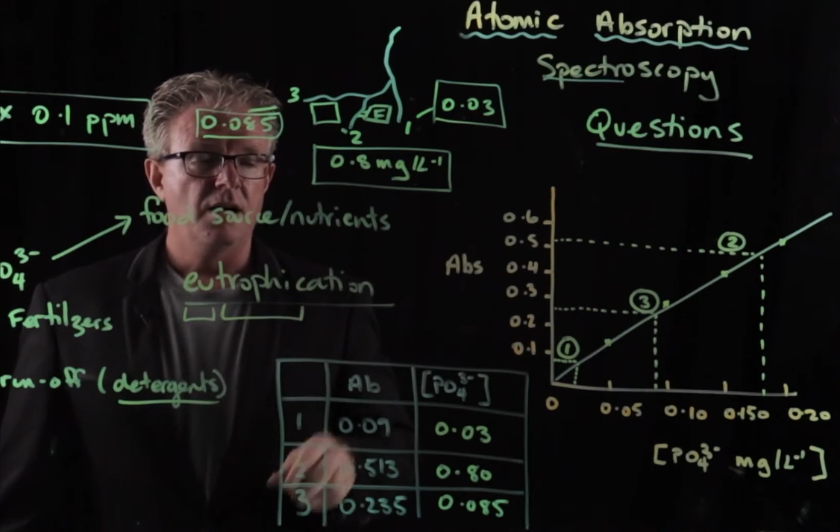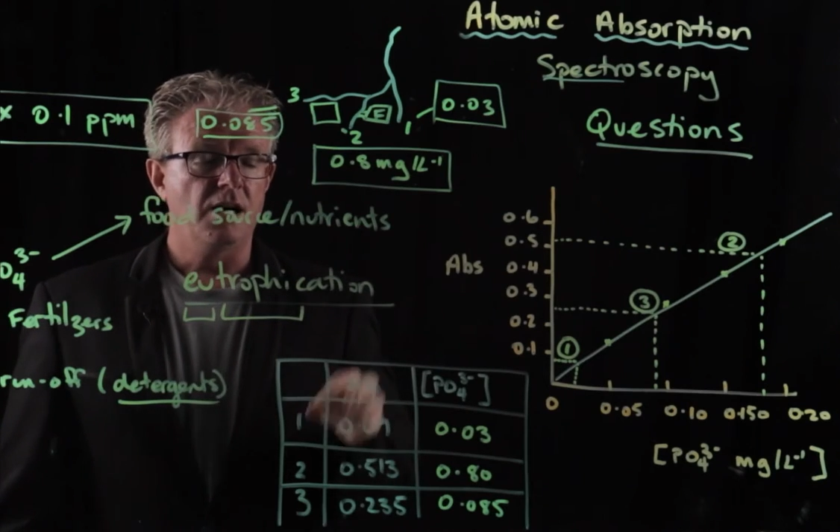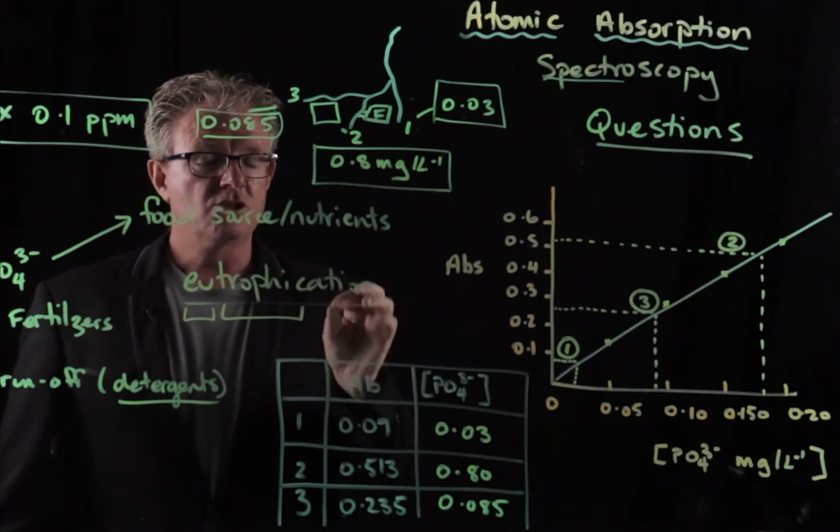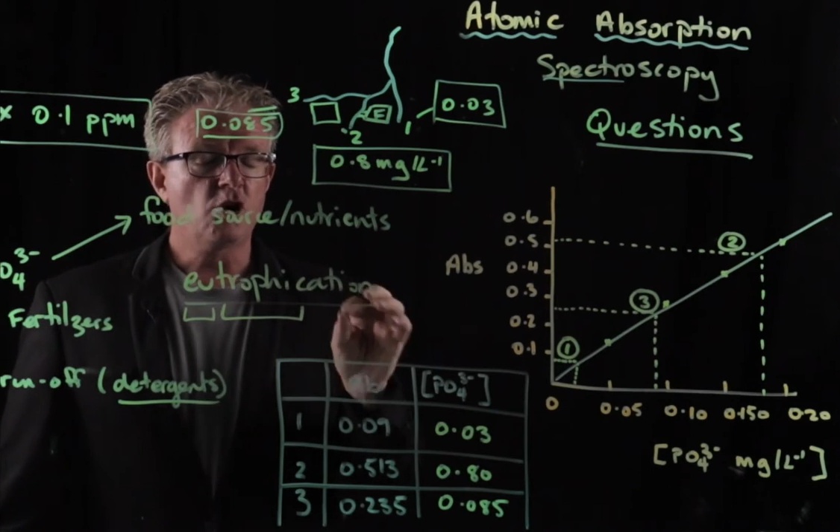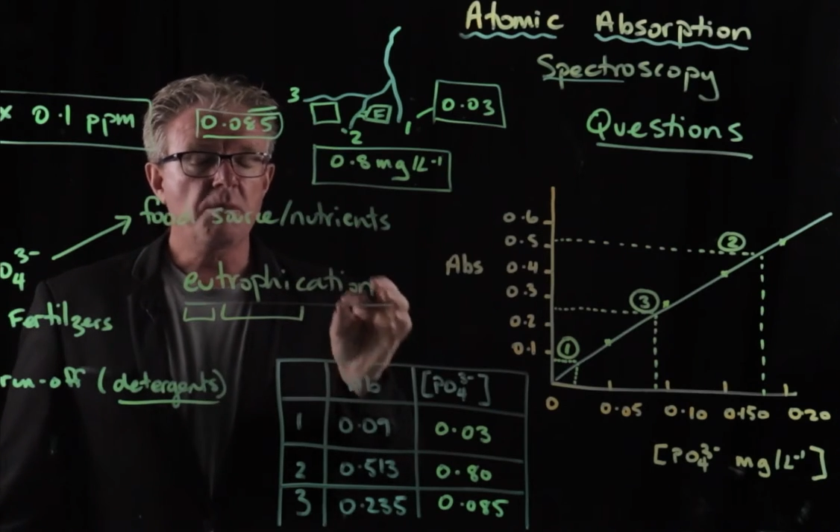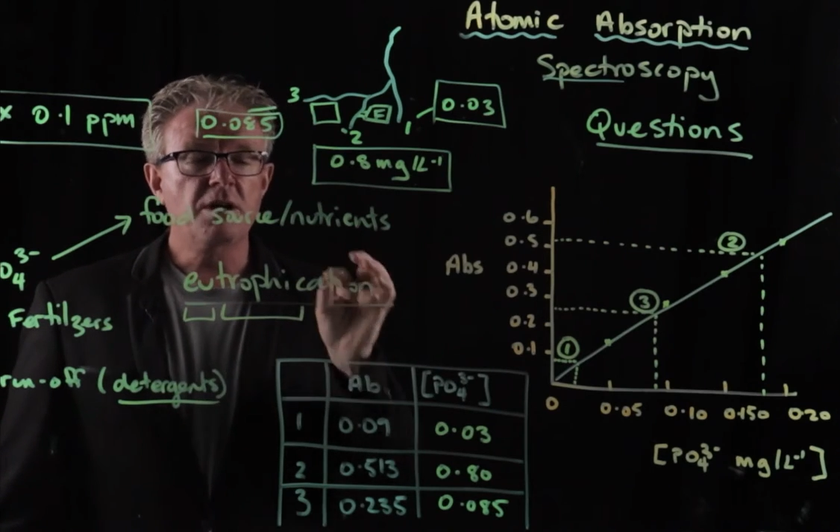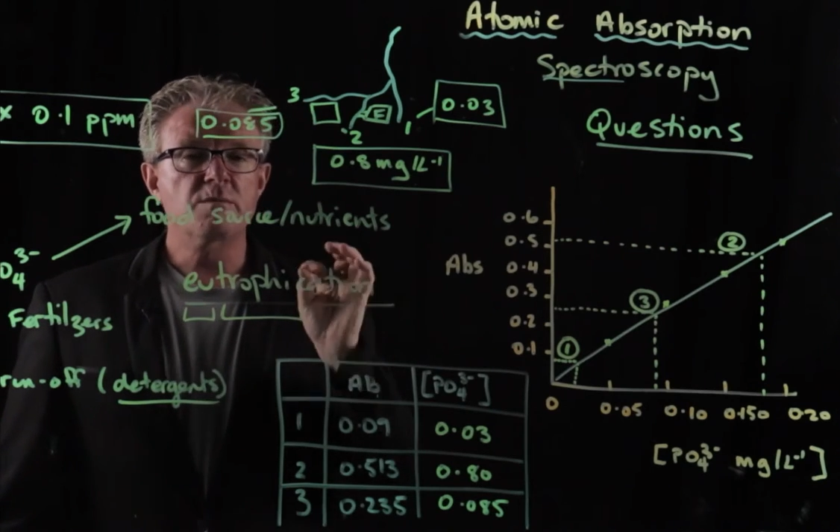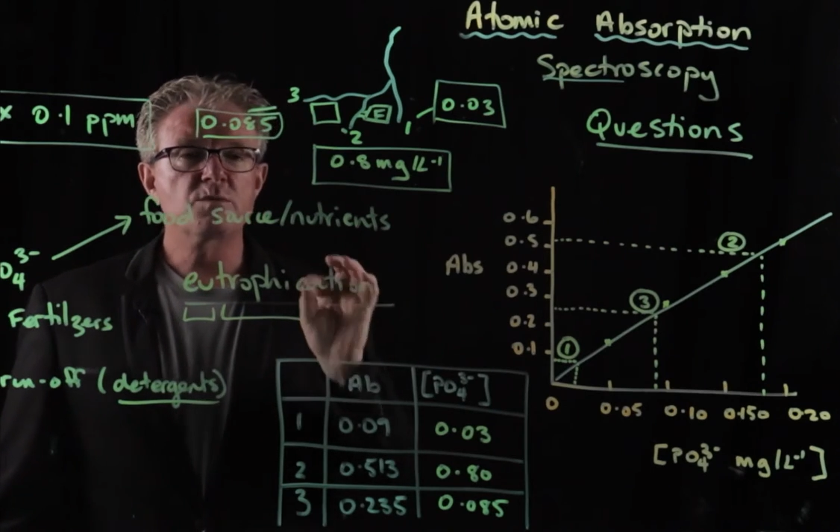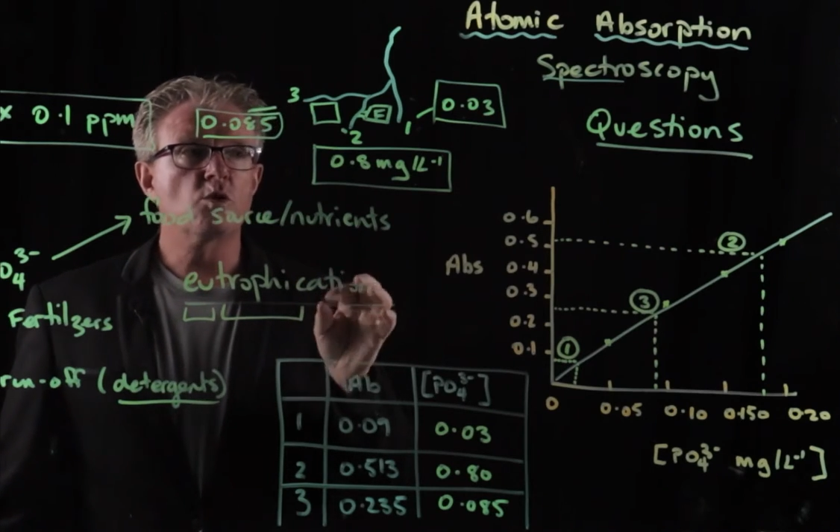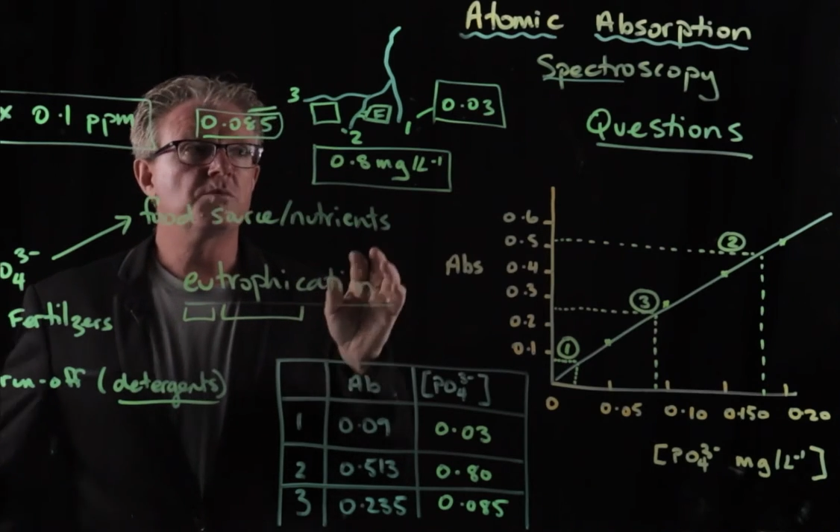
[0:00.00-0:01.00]
atomic
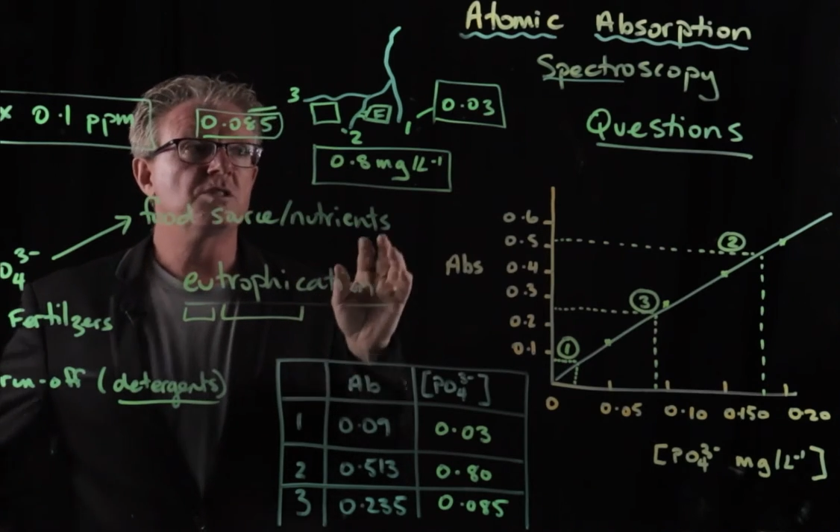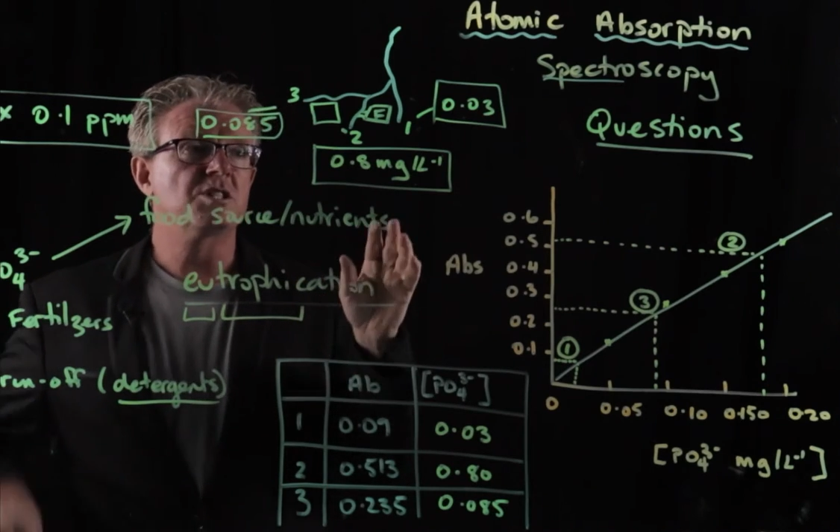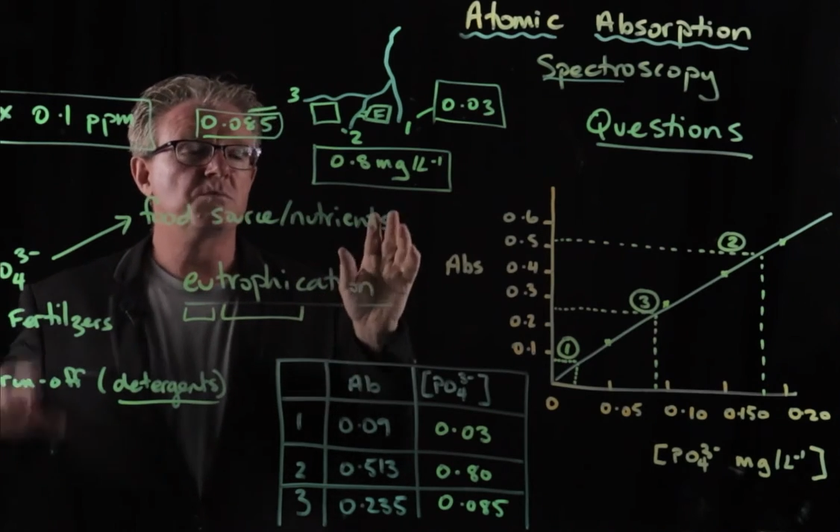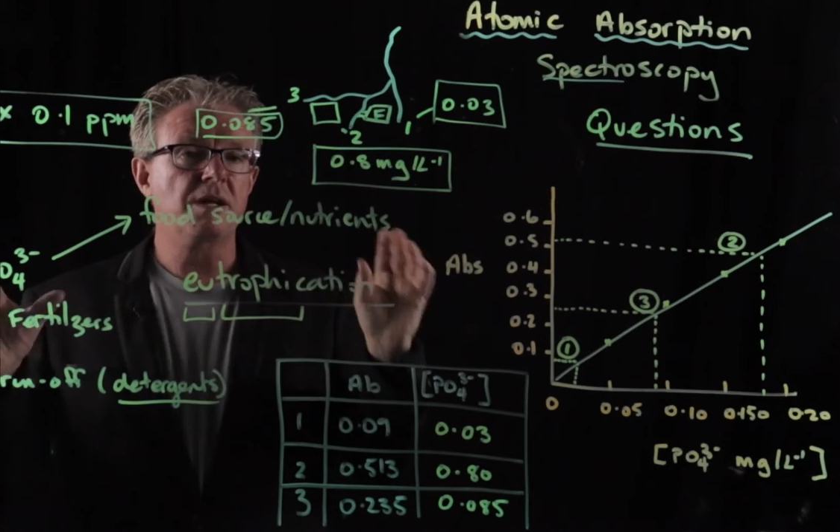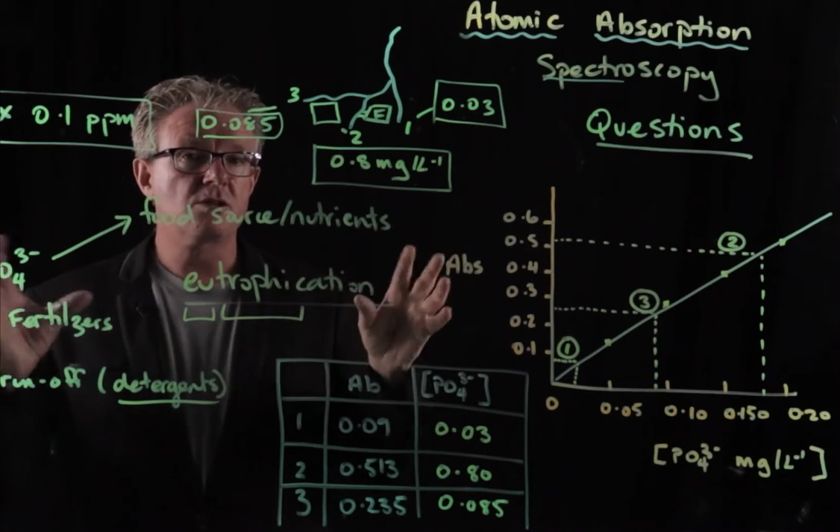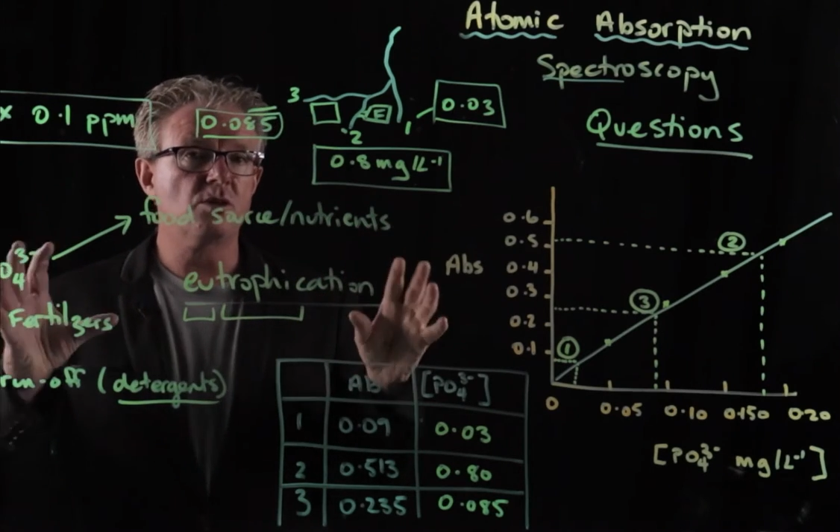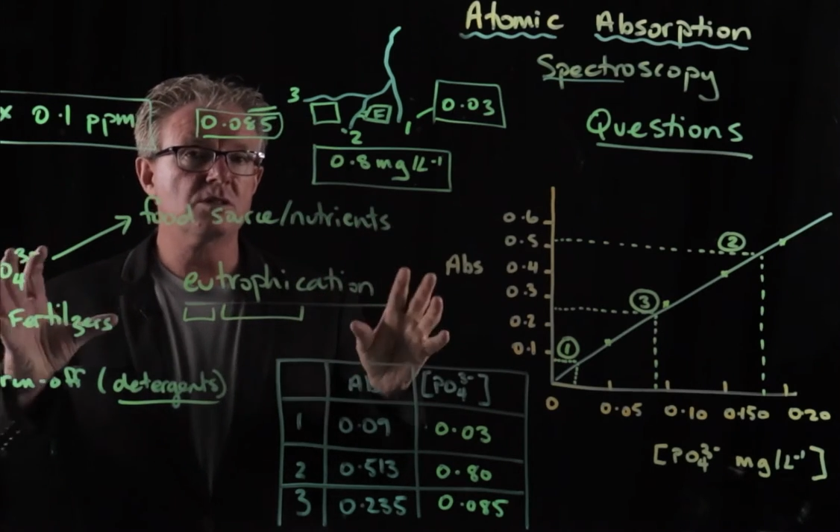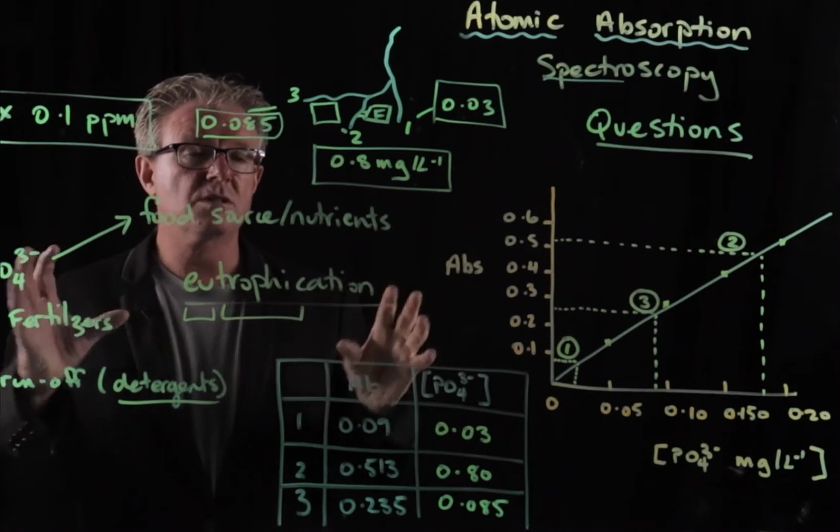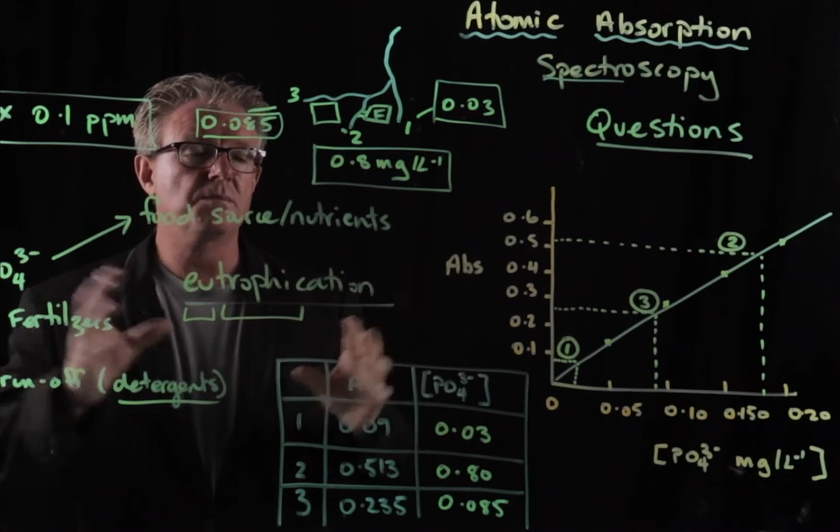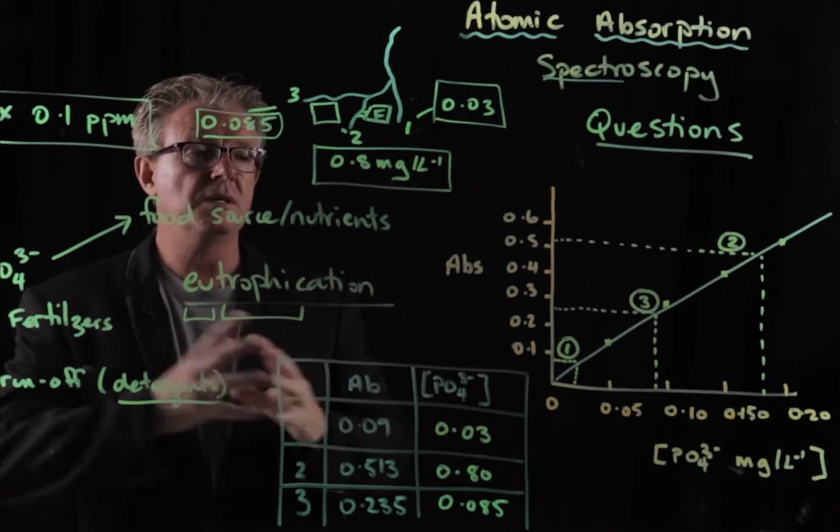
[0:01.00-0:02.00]
absorption
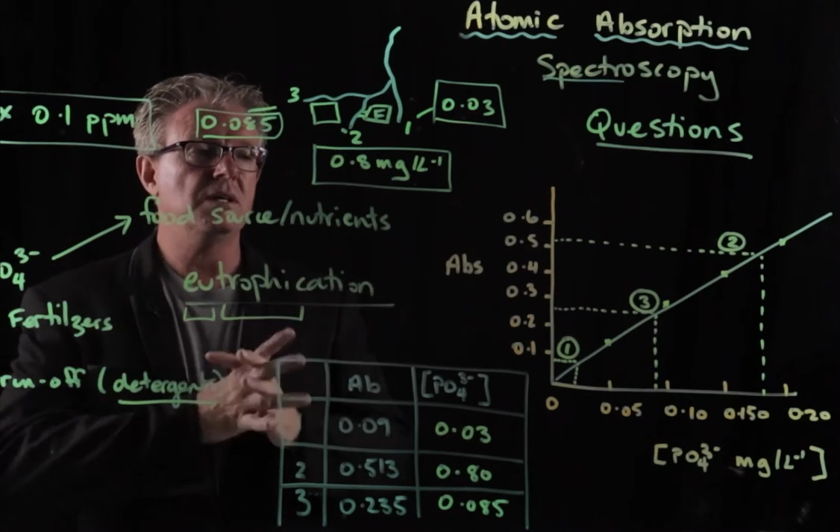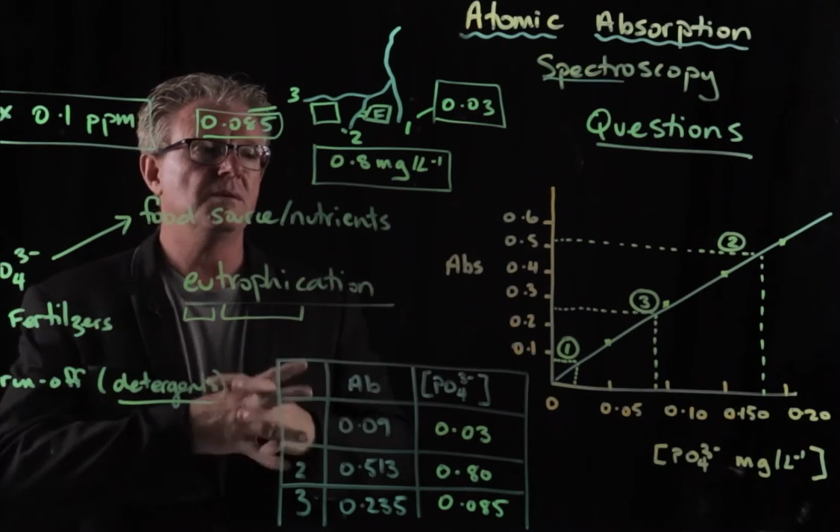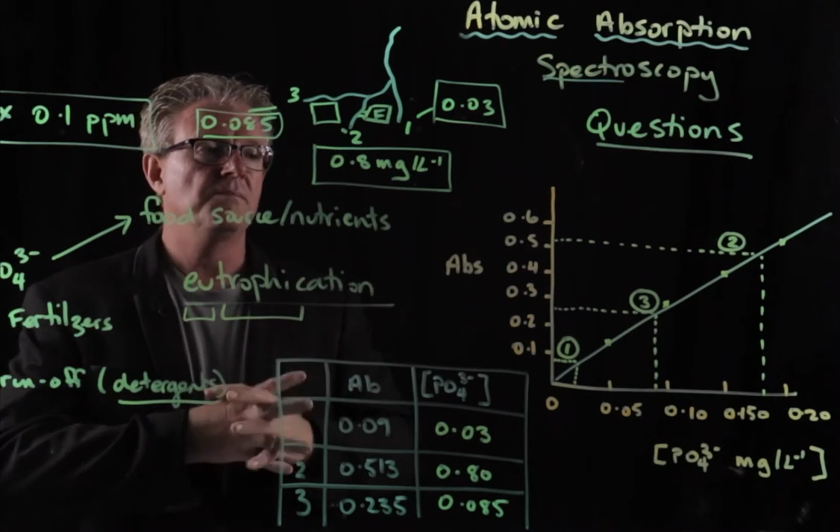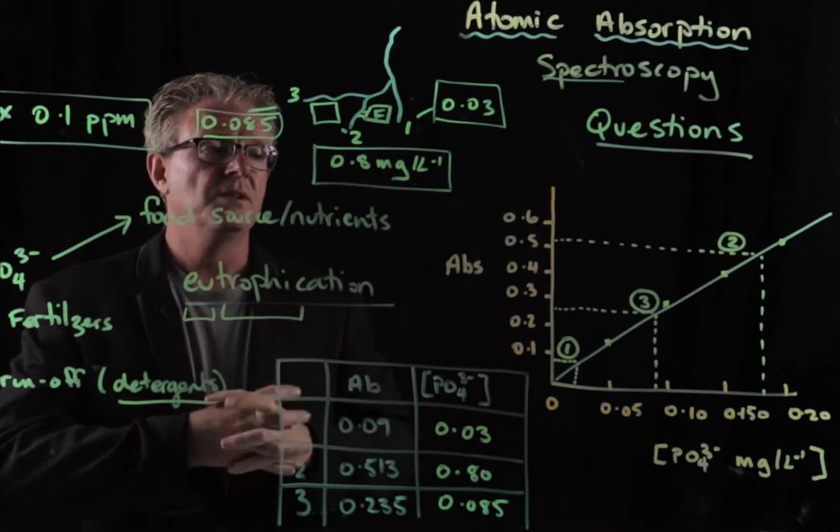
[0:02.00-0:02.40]
spectroscopy